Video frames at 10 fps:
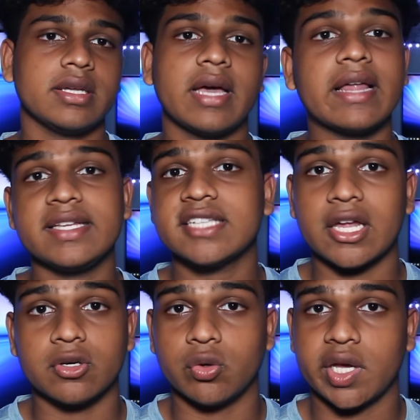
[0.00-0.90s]
At least I
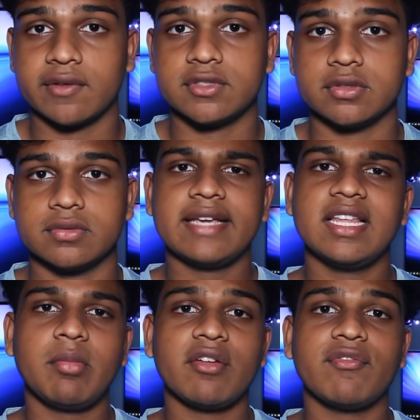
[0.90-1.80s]
don't know how to. And
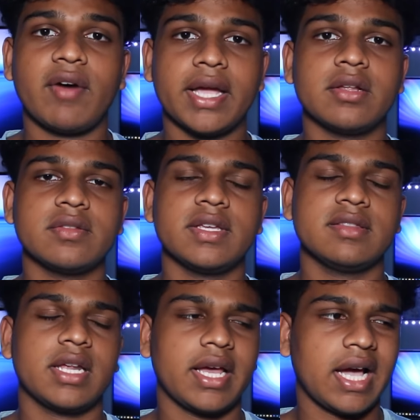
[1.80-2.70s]
then my final thing
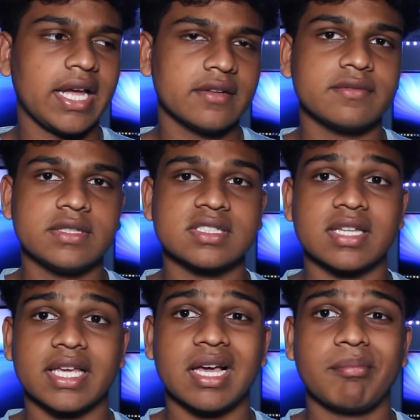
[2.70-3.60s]
that I kind of
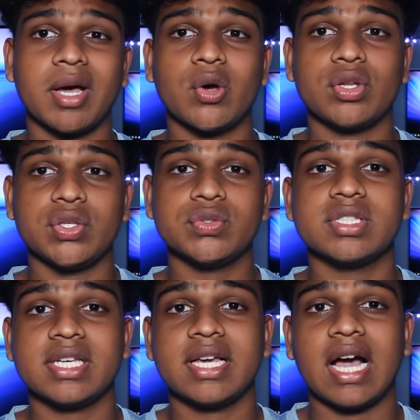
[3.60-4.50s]
dislike about
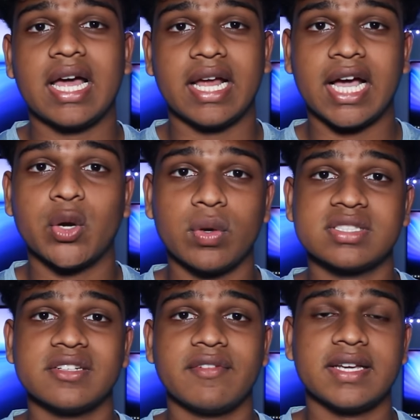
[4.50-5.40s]
using an iOS
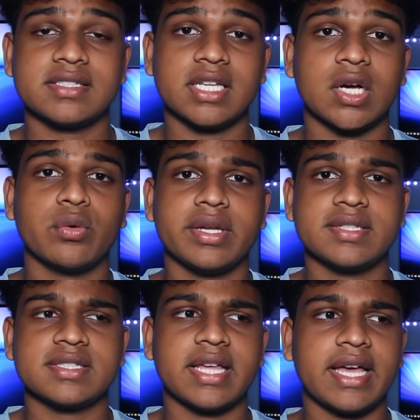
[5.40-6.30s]
device now
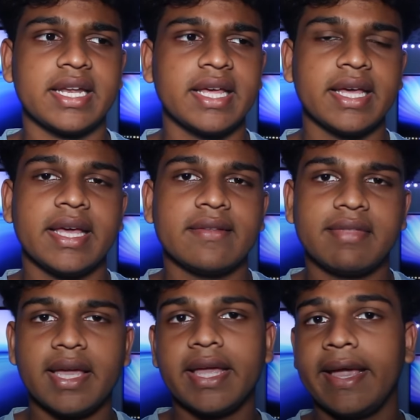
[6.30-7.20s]
is that
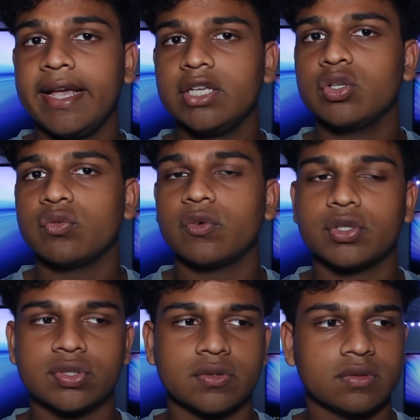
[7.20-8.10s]
they hate
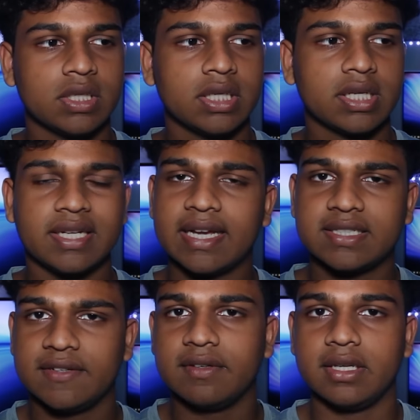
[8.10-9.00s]
universal
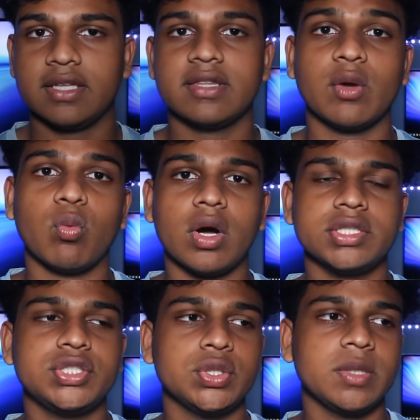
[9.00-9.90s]
connectivity. They
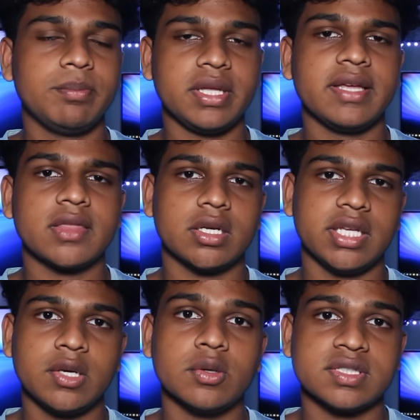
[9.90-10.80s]
want you to be in their
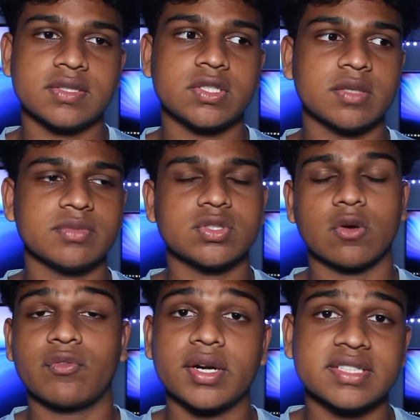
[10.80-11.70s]
ecosystem. So
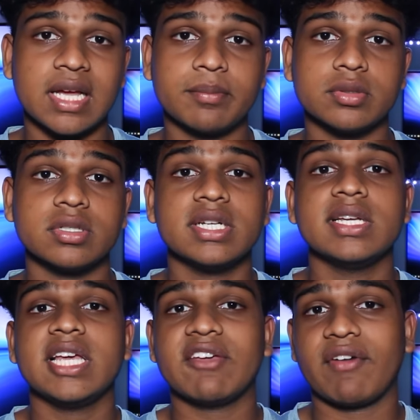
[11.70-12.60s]
for example,
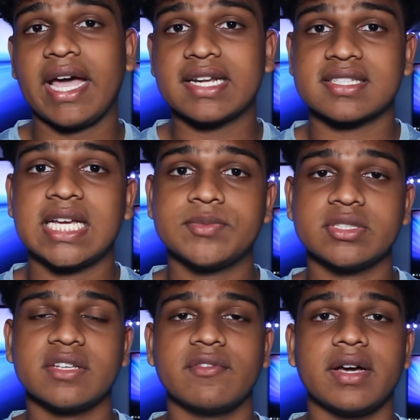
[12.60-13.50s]
if I had a
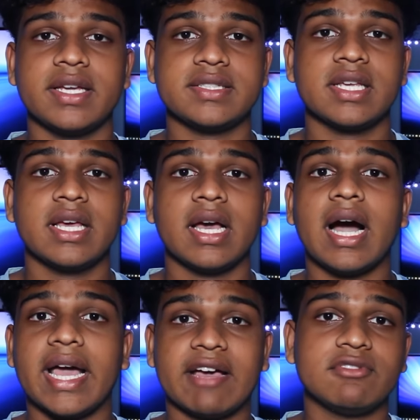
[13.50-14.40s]
Samsung device,
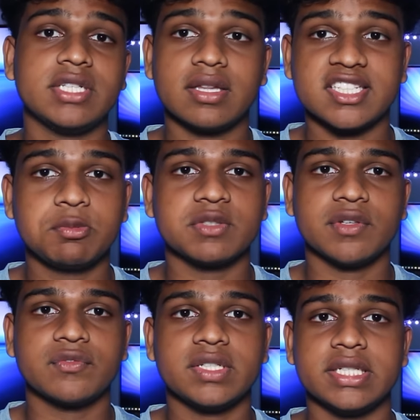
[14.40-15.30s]
I have a Dell XPS
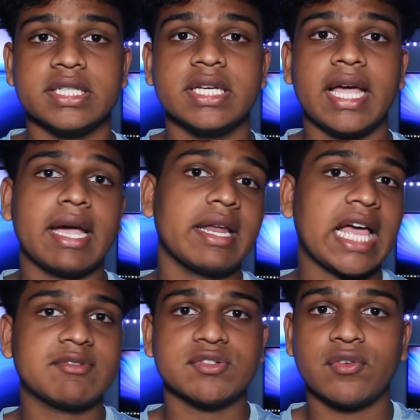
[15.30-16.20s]
15, and I
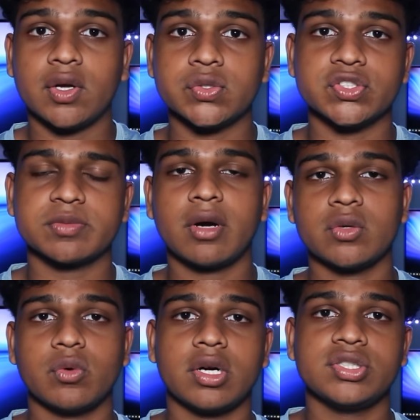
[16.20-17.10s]
have a Fossil
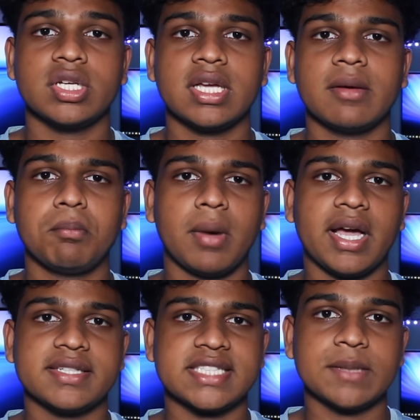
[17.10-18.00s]
smartwatch,
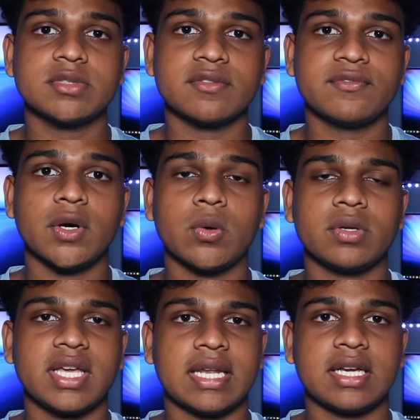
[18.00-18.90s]
my Samsung
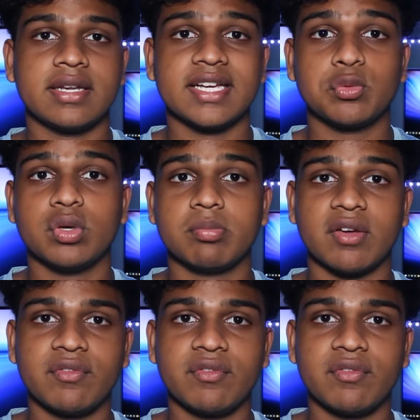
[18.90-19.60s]
phone can connect with my